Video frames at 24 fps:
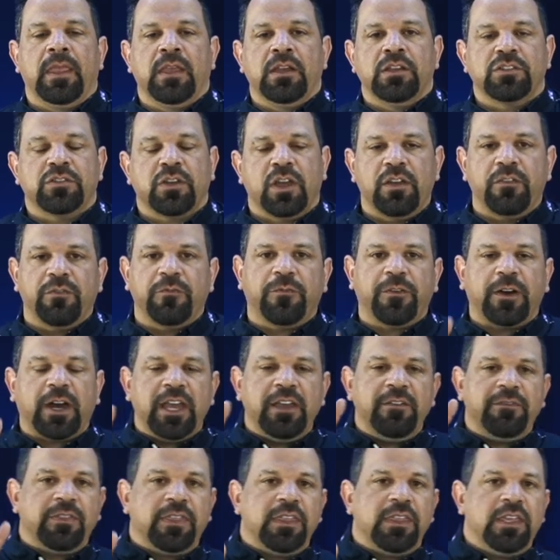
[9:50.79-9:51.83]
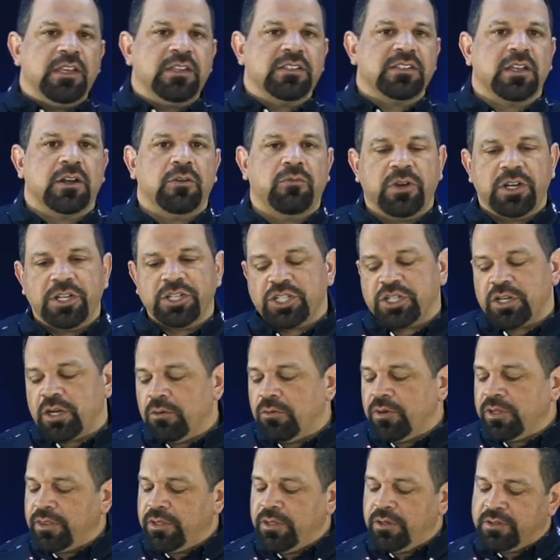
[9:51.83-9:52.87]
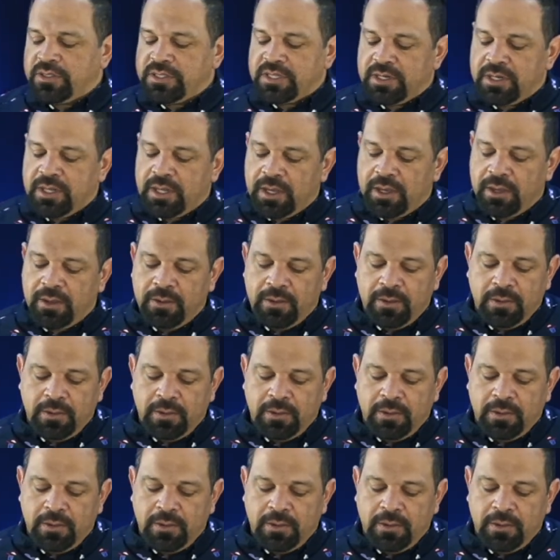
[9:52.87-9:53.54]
So I have 5 things that I want to share with you today